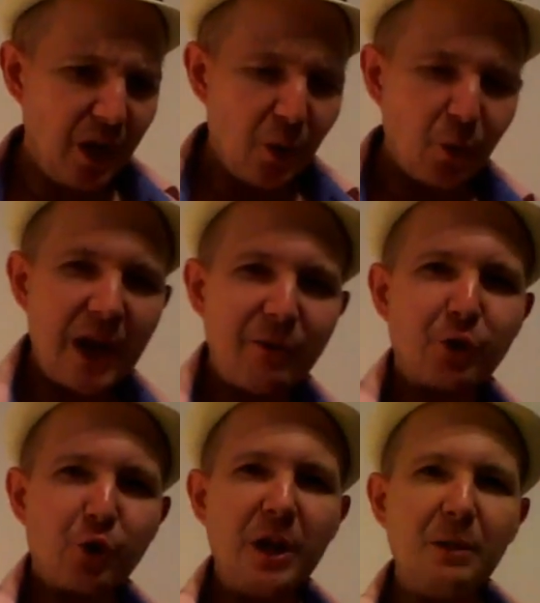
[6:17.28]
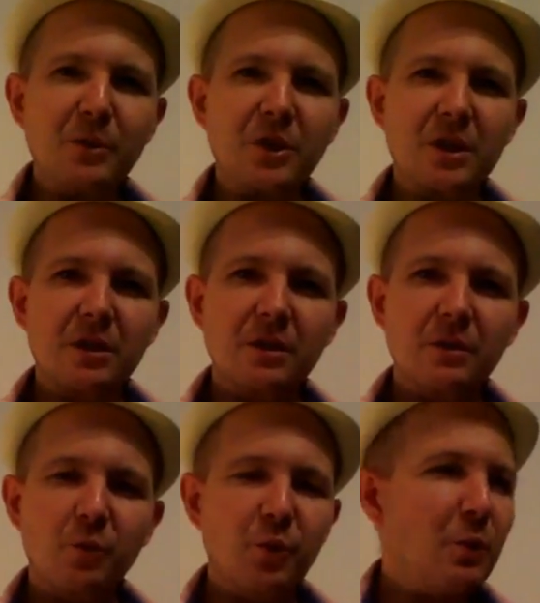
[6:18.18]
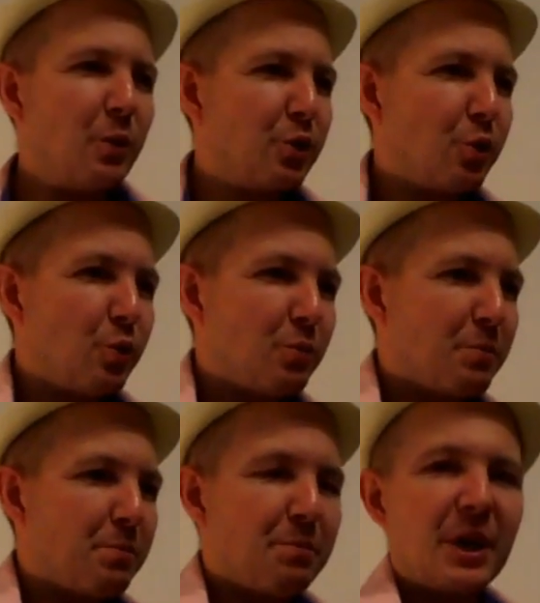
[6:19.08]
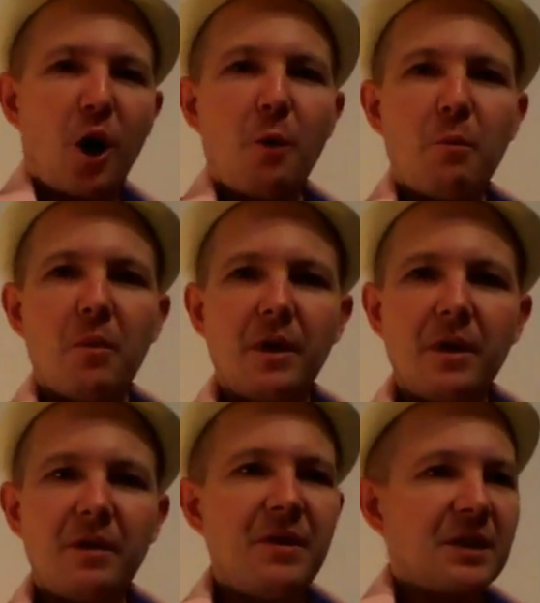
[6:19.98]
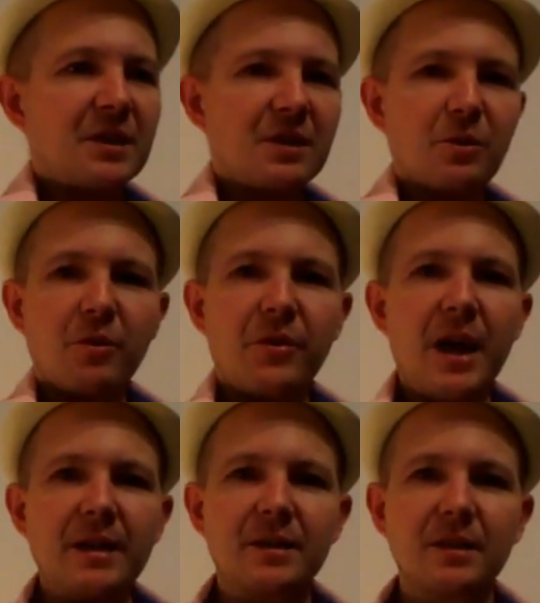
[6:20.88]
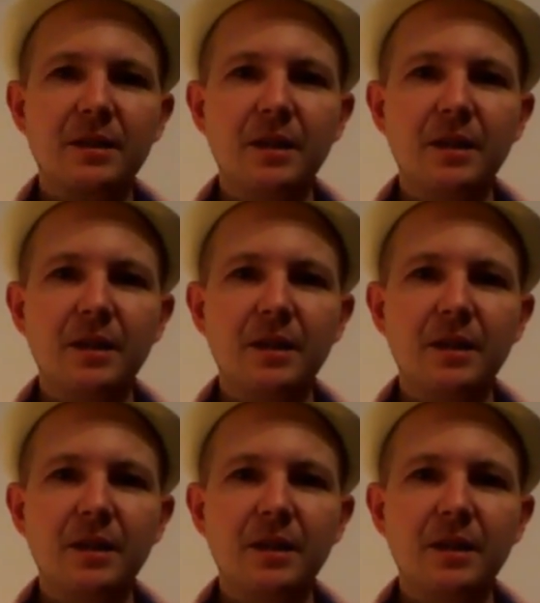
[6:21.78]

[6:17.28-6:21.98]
We have our dreams. We want to become this or that.